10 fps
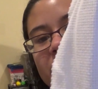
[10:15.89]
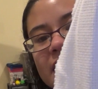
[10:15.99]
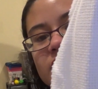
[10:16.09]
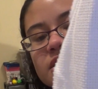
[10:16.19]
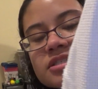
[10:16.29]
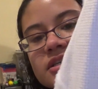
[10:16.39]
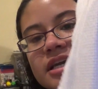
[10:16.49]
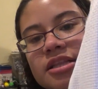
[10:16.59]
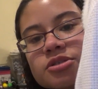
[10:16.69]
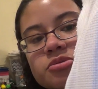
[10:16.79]
but I changed the
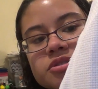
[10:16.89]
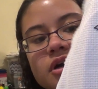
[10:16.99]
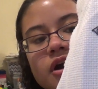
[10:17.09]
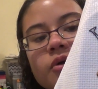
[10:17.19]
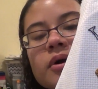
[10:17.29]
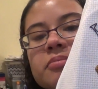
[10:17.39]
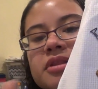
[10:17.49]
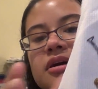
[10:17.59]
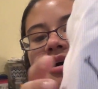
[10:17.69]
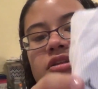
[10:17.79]
yellow to a darker one, but
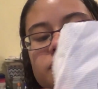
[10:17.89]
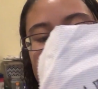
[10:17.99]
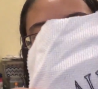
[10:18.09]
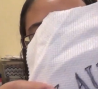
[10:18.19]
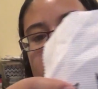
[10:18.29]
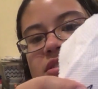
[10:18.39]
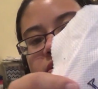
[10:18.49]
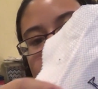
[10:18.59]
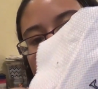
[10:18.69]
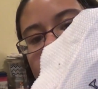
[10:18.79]
the color scheme is the
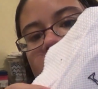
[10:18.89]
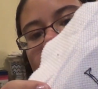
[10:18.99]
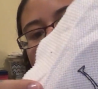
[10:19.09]
same.